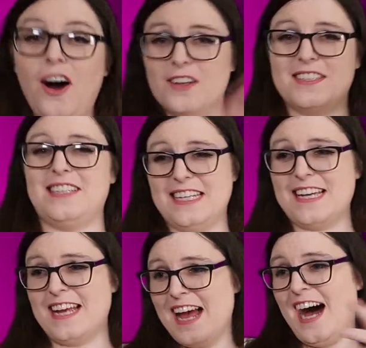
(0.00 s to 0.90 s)

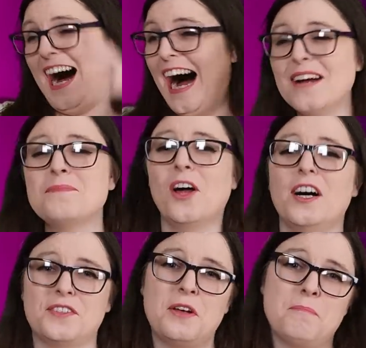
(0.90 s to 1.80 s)
Honestly, I'm
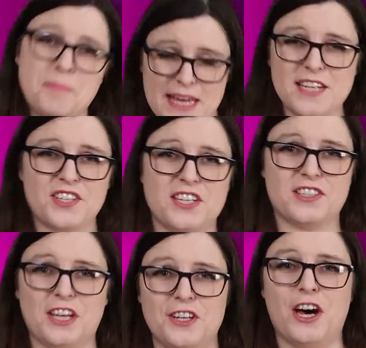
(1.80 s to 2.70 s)
not
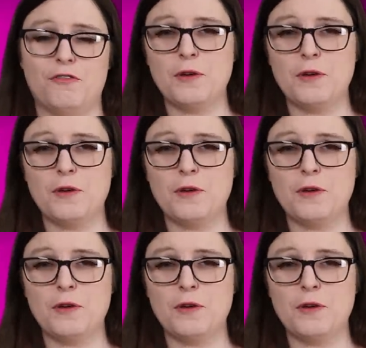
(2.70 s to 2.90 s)
patient enough.